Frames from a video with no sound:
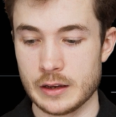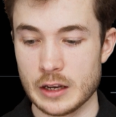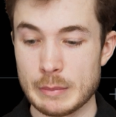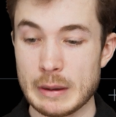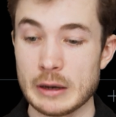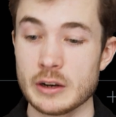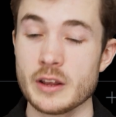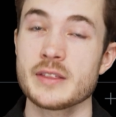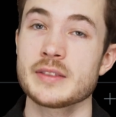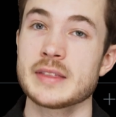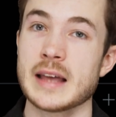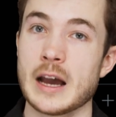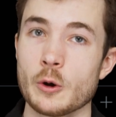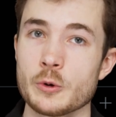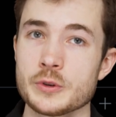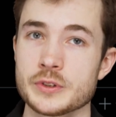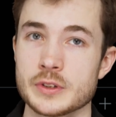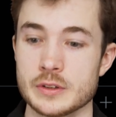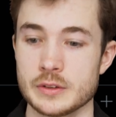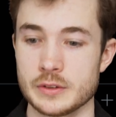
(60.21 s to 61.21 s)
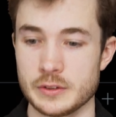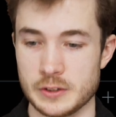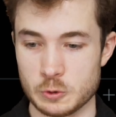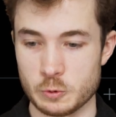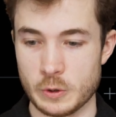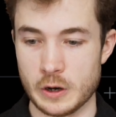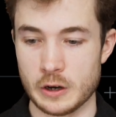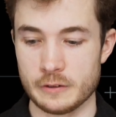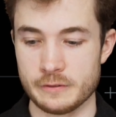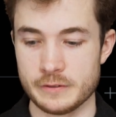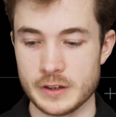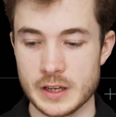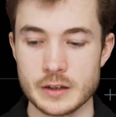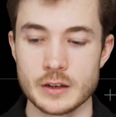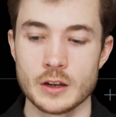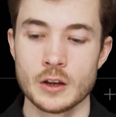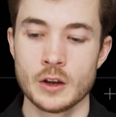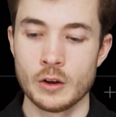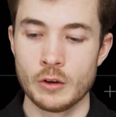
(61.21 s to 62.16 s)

about a thousand square feet.